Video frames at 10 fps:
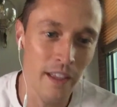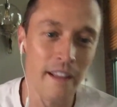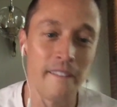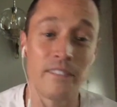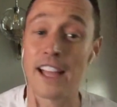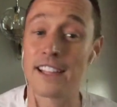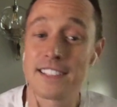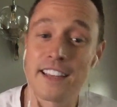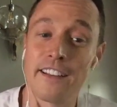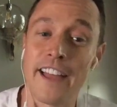That
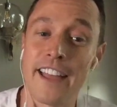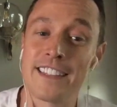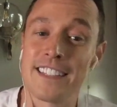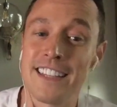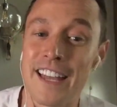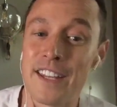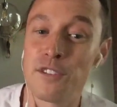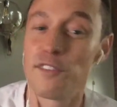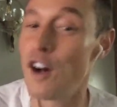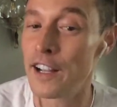sale ends at the end
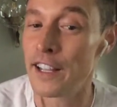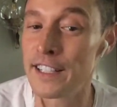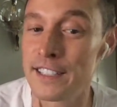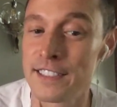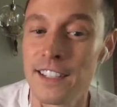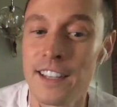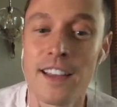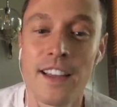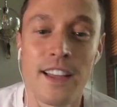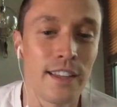of August.
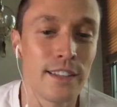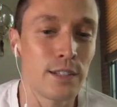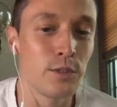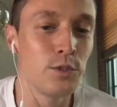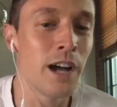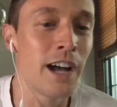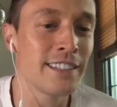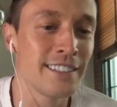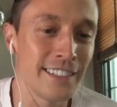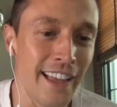So do
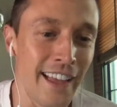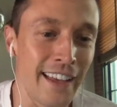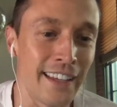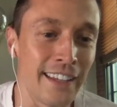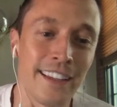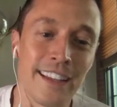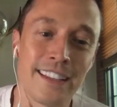not delay. It's